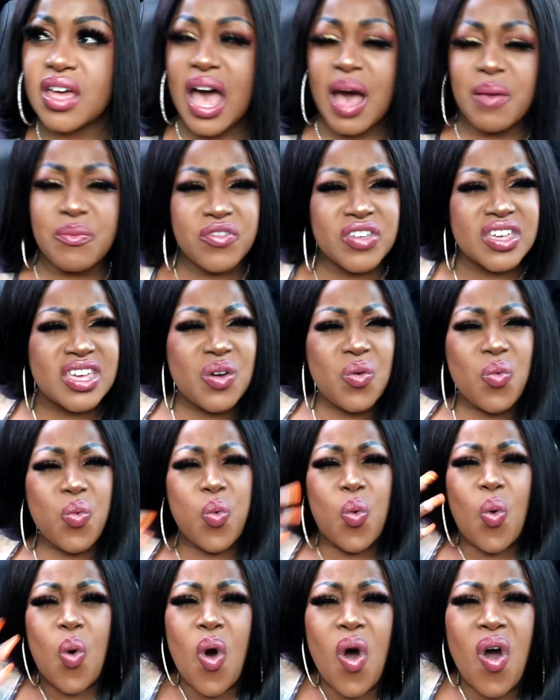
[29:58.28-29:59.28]
I'm
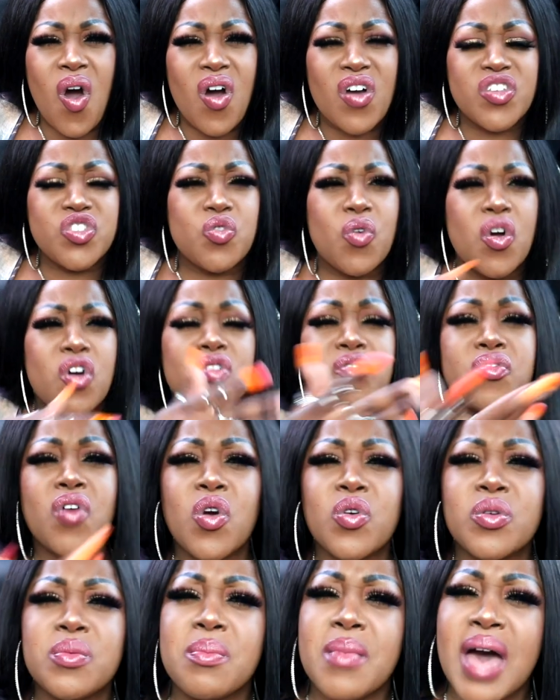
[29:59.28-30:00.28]
thinking, what? You're a
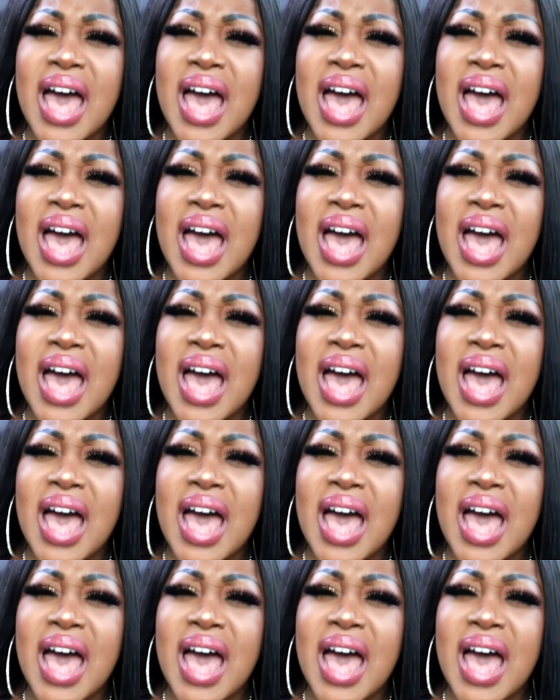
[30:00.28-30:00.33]
grown